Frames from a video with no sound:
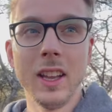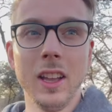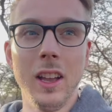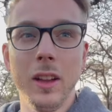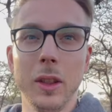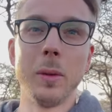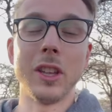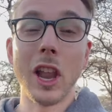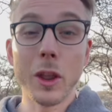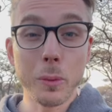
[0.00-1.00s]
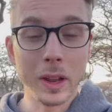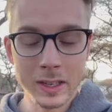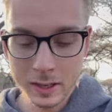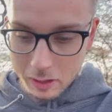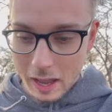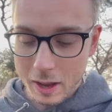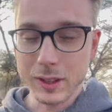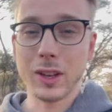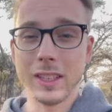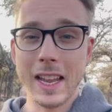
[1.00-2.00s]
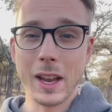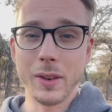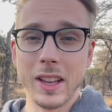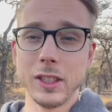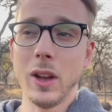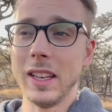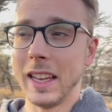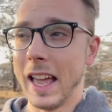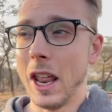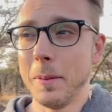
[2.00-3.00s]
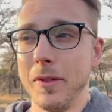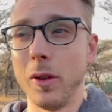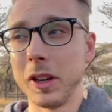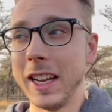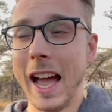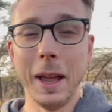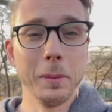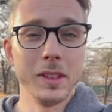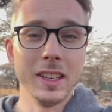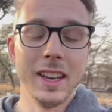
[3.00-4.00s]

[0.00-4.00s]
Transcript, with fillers: Uh, there was a lot of wind, but I also got diarrhea, so I had to get up four times in the